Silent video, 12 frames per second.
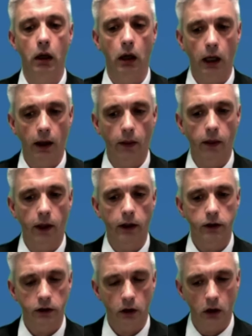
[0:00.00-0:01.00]
at
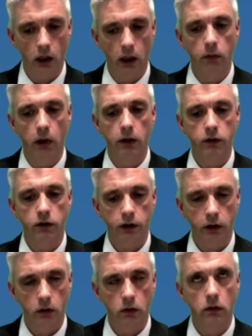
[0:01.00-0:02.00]
that time
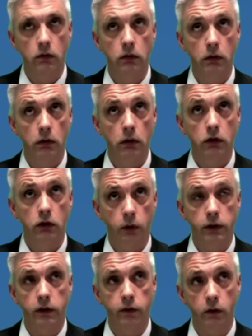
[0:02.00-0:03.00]
until
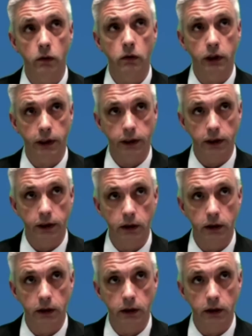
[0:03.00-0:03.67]
2014.